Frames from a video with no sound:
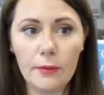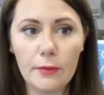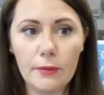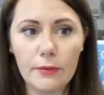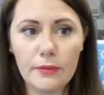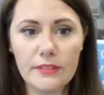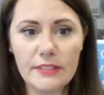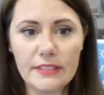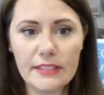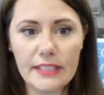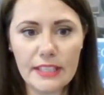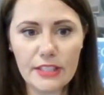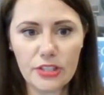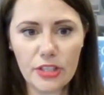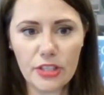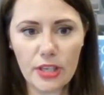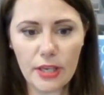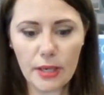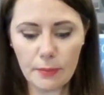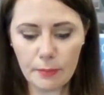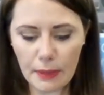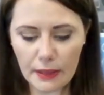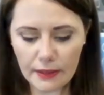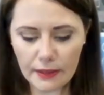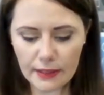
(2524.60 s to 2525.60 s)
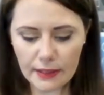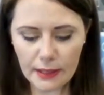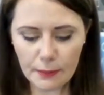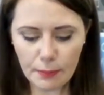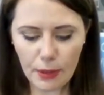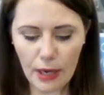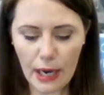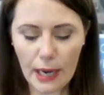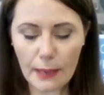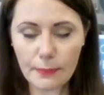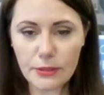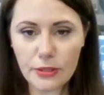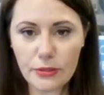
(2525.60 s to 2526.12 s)
Stasia, Melanie,
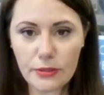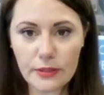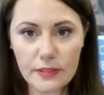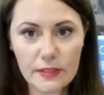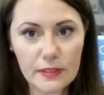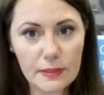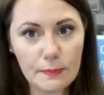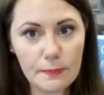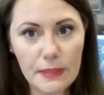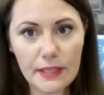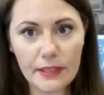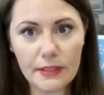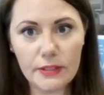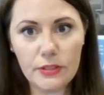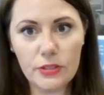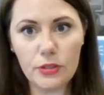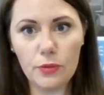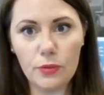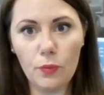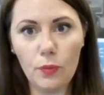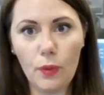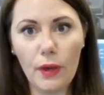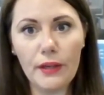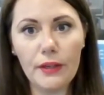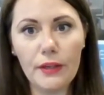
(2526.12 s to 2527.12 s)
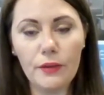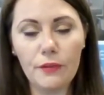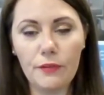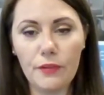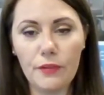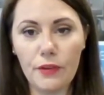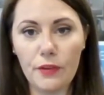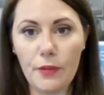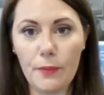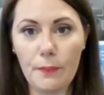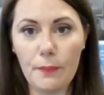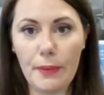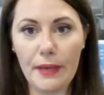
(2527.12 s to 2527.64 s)
perhaps you can speak to what you
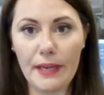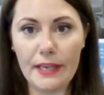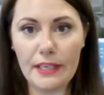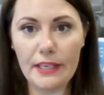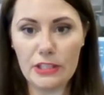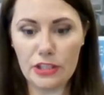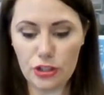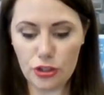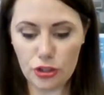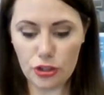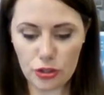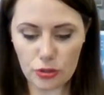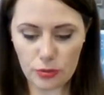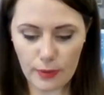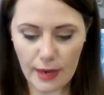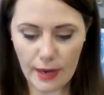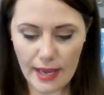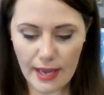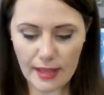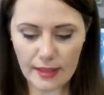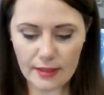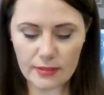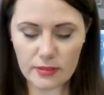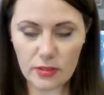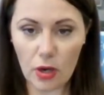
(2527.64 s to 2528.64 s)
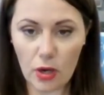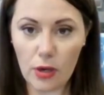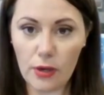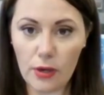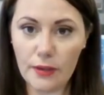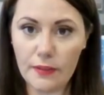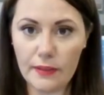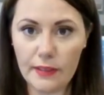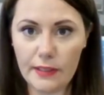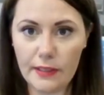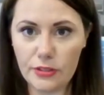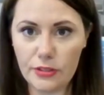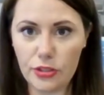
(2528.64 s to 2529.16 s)
feel the biggest strengths are in
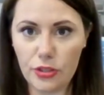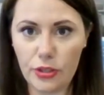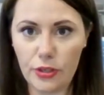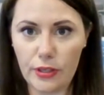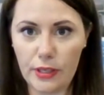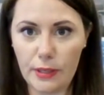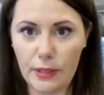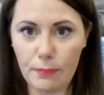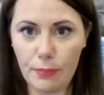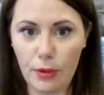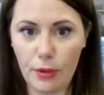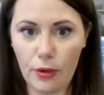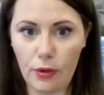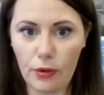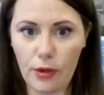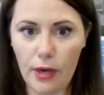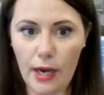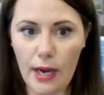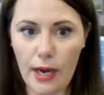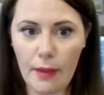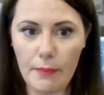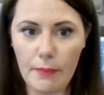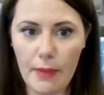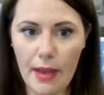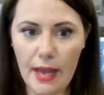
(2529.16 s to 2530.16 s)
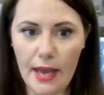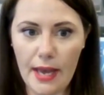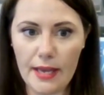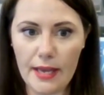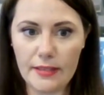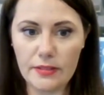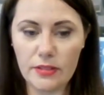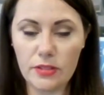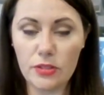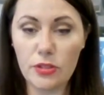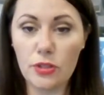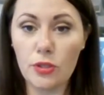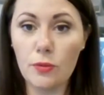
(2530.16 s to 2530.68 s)
the Assurity program
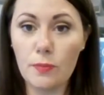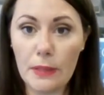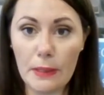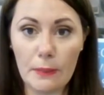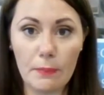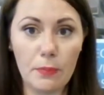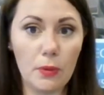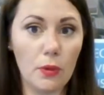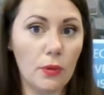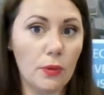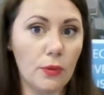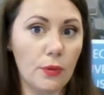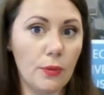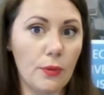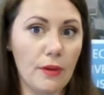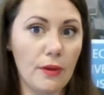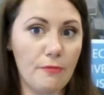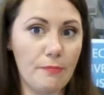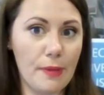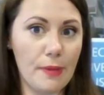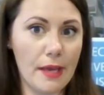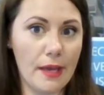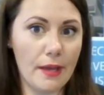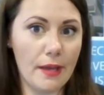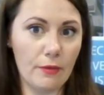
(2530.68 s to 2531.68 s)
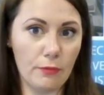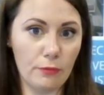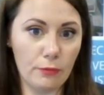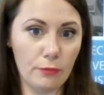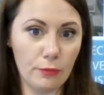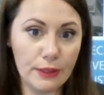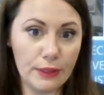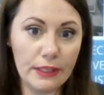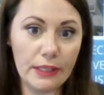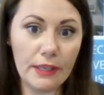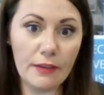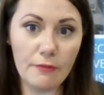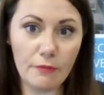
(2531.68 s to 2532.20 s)
as two people who have been
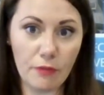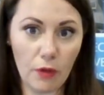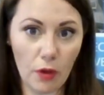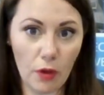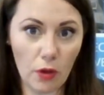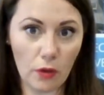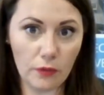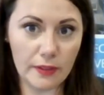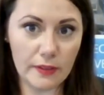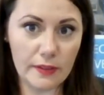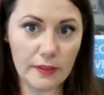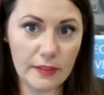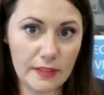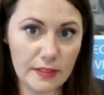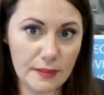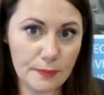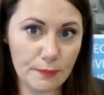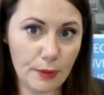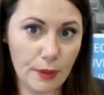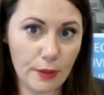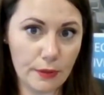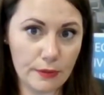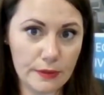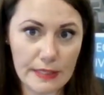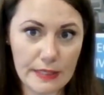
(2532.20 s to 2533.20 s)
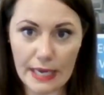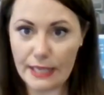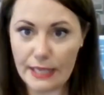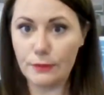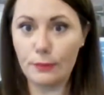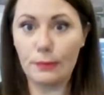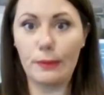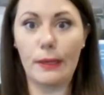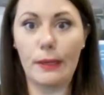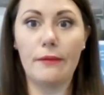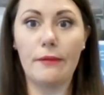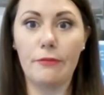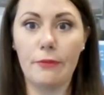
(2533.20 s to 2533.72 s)
really involved in this process
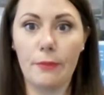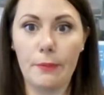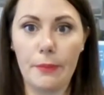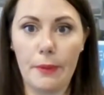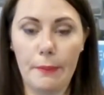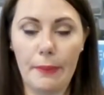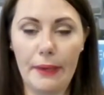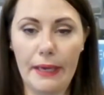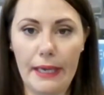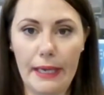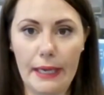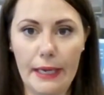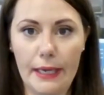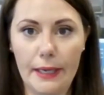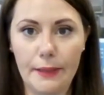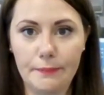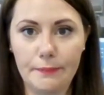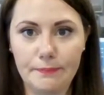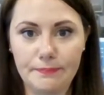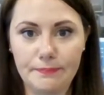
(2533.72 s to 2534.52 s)
right from the beginning.